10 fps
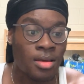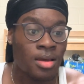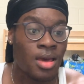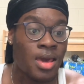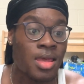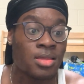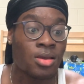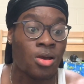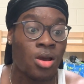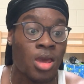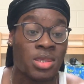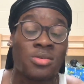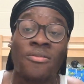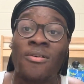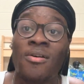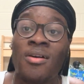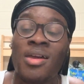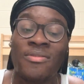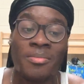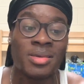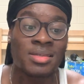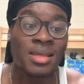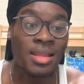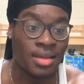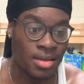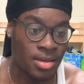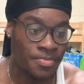in his infamous clinic,